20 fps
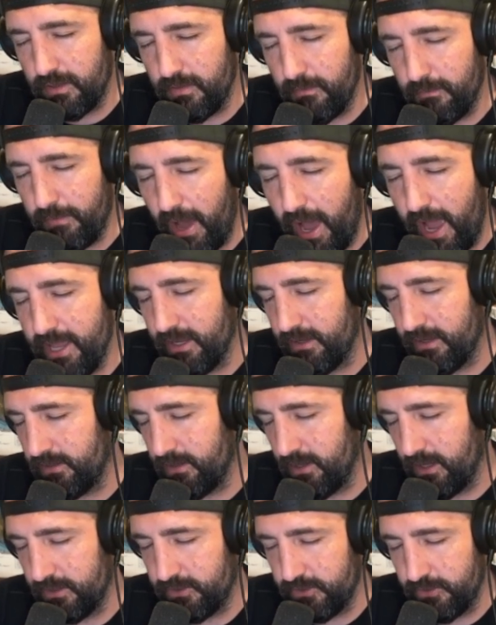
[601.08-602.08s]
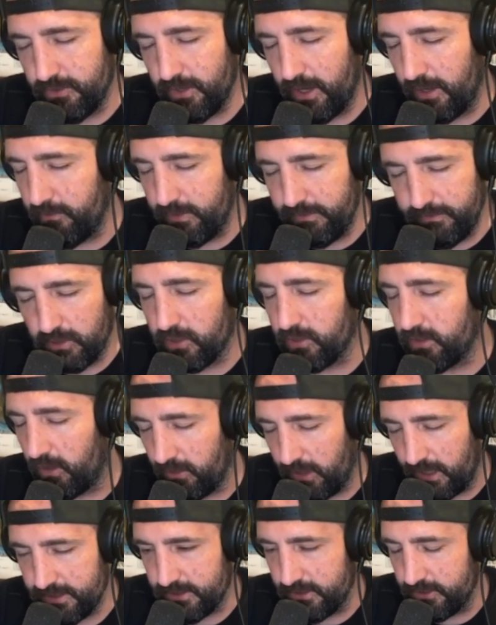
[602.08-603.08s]
buy a 2 year. We've learned
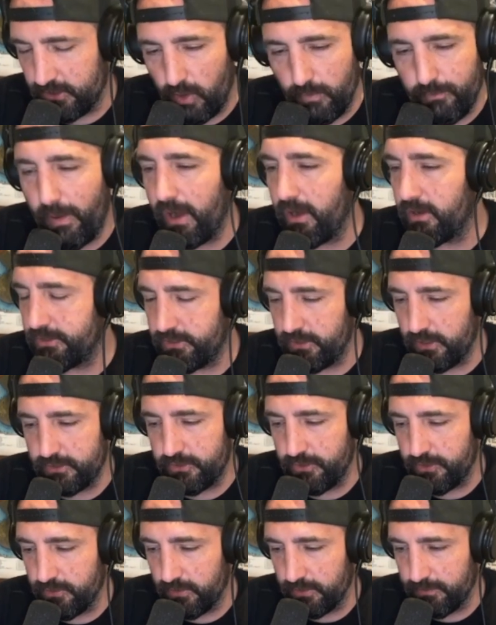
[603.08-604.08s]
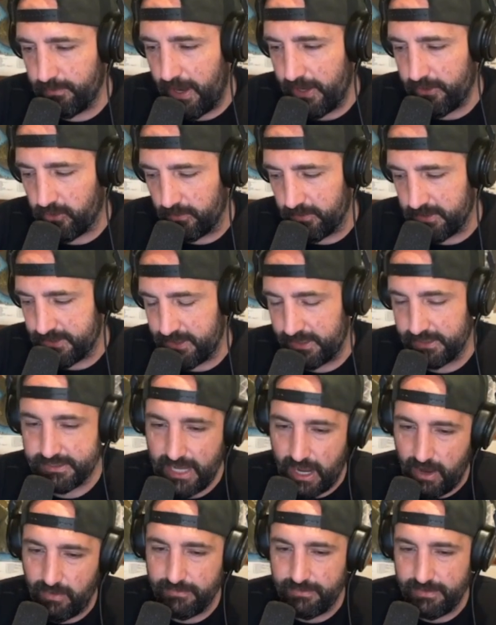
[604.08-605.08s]
our lesson. Don't buy a 2-year-old micro
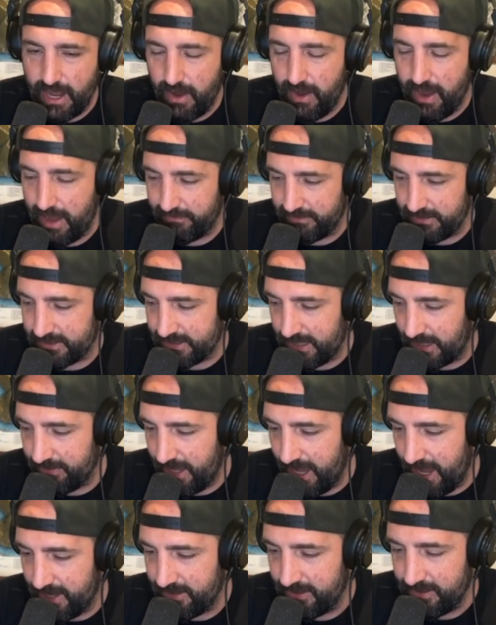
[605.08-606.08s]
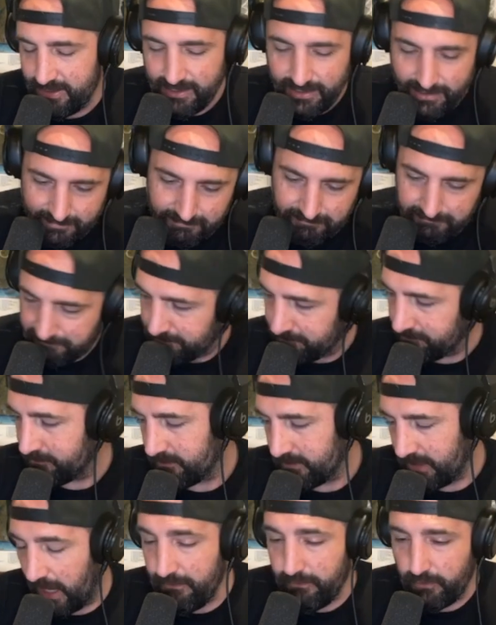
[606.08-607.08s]
machines. Now, having said that,
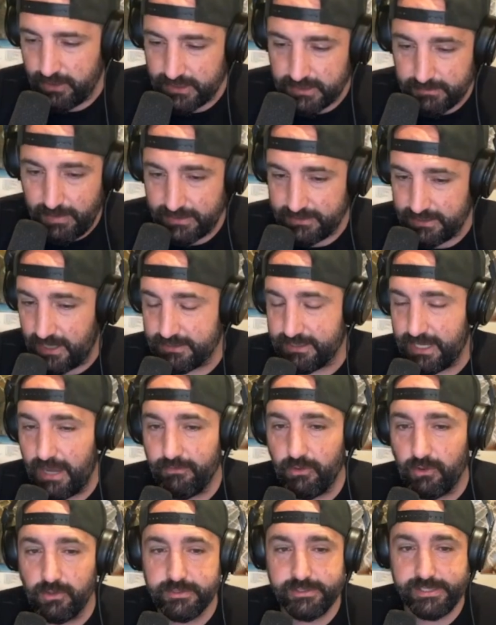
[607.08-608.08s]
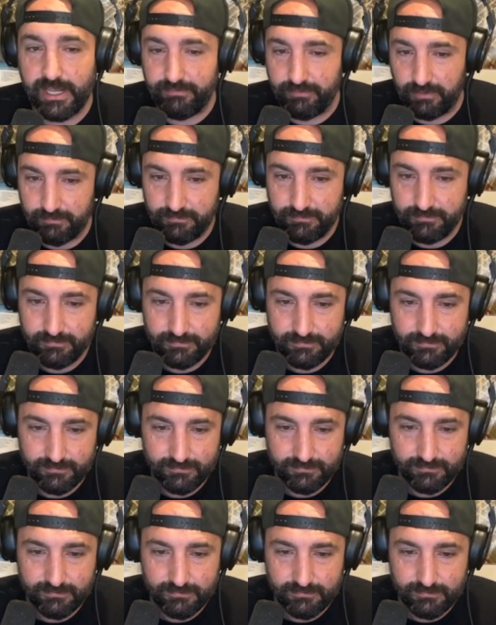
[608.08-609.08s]
I fully expect Huck to have a whole set of them
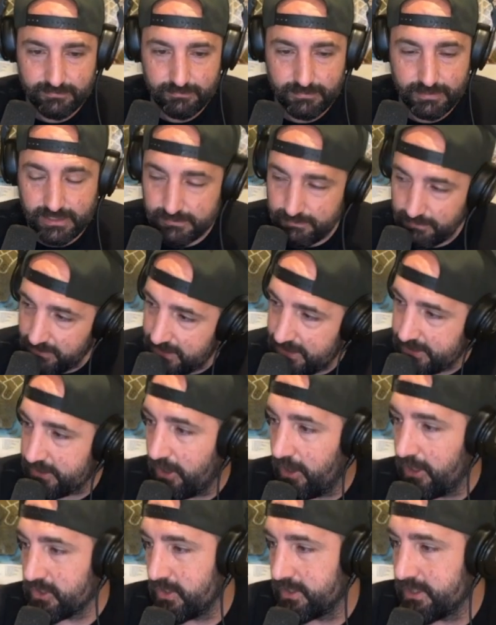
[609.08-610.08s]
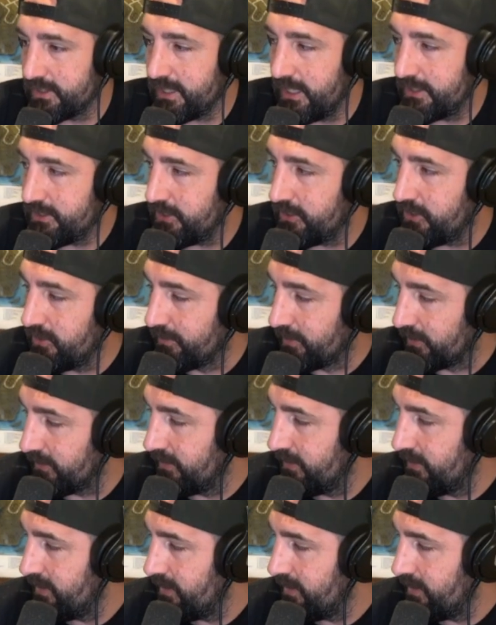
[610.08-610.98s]
because Lisa also has a sense of humor.